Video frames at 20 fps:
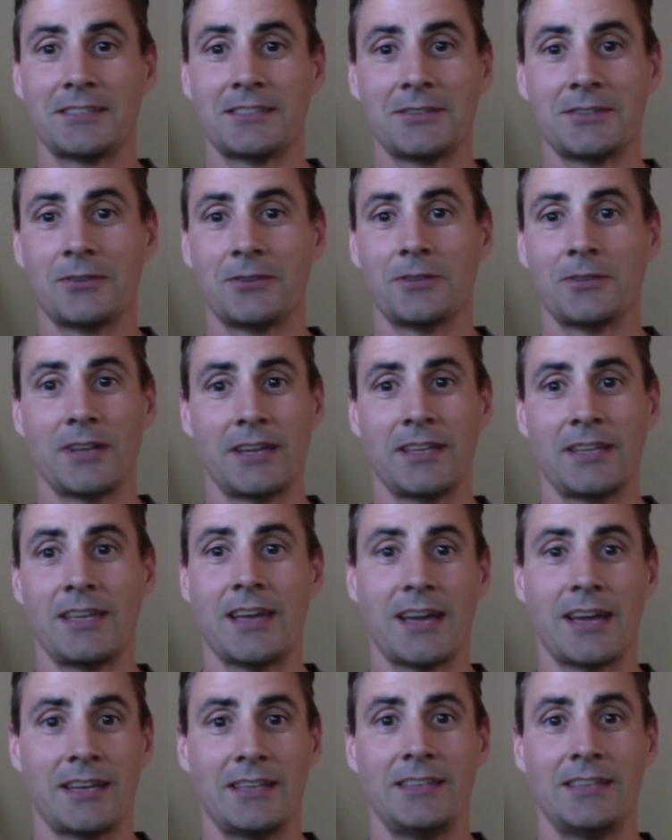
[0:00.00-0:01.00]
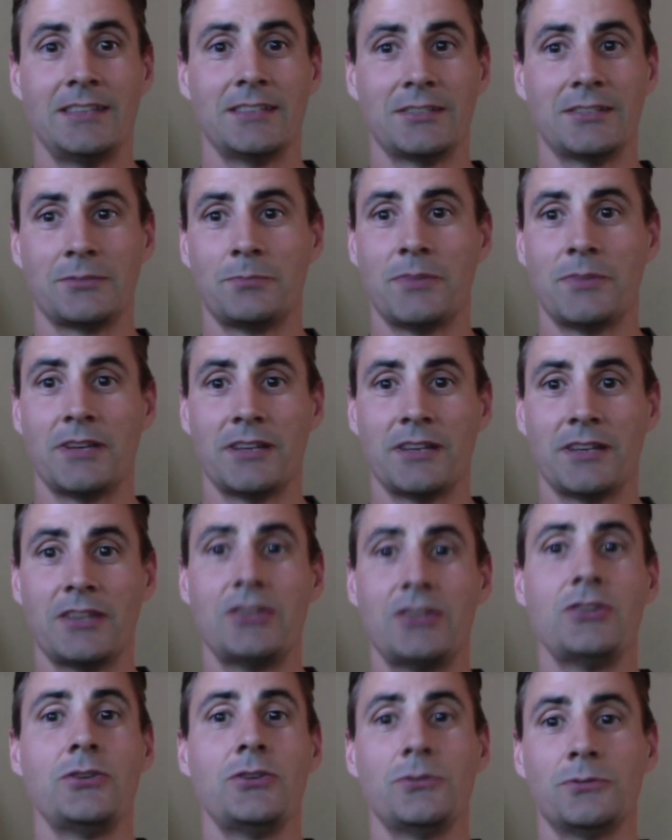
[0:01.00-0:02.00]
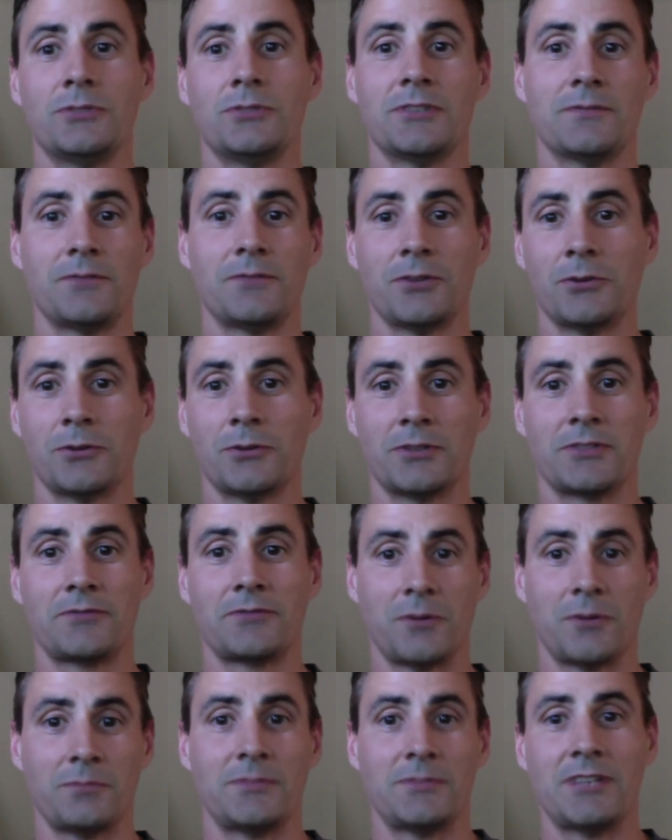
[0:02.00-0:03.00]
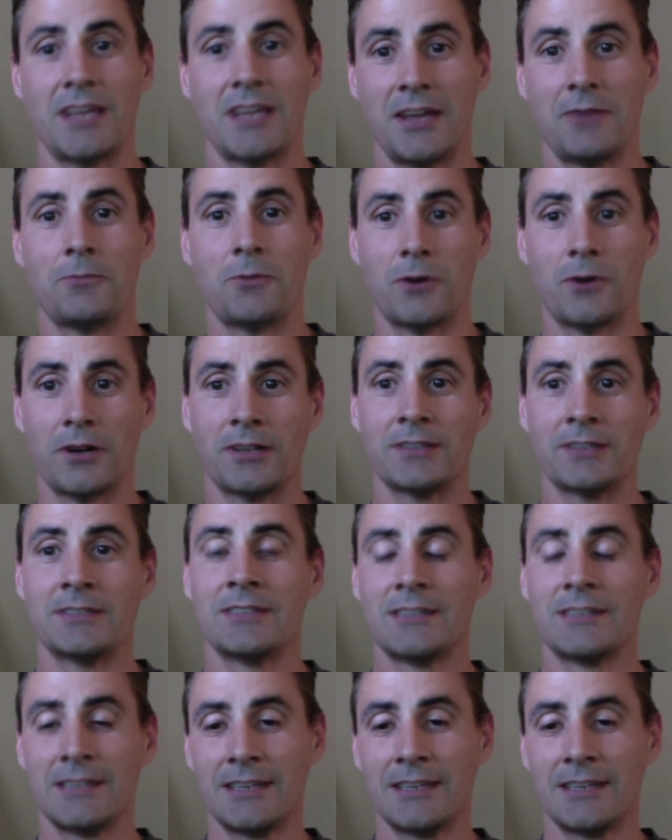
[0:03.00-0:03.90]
So like, yeah, he has been a huge influence from day one,